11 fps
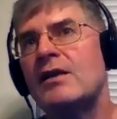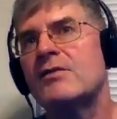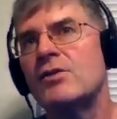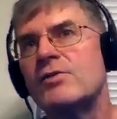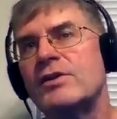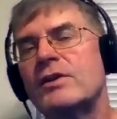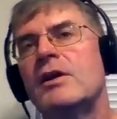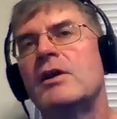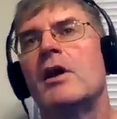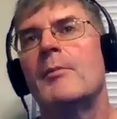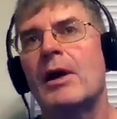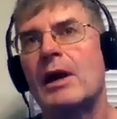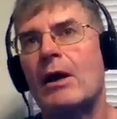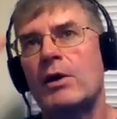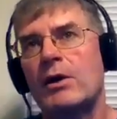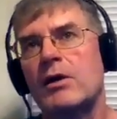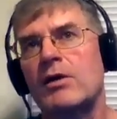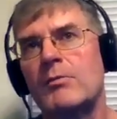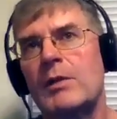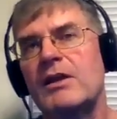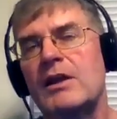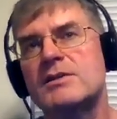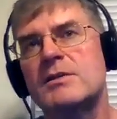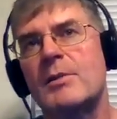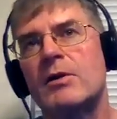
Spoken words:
stilted about how it maintains the